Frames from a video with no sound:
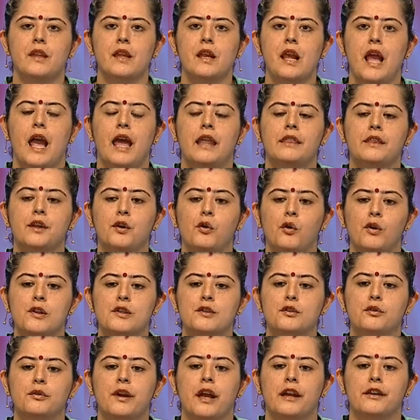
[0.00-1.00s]
And they
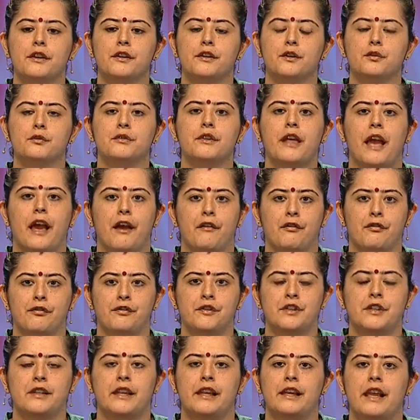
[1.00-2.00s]
also get into
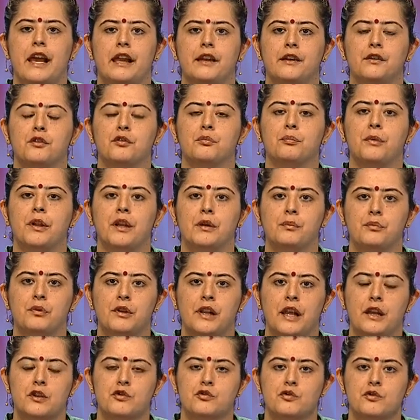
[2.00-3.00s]
theft. They get into
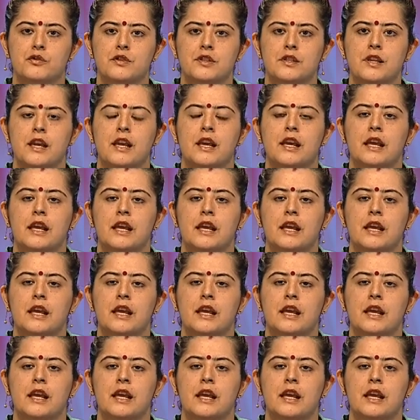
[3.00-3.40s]
manipulations.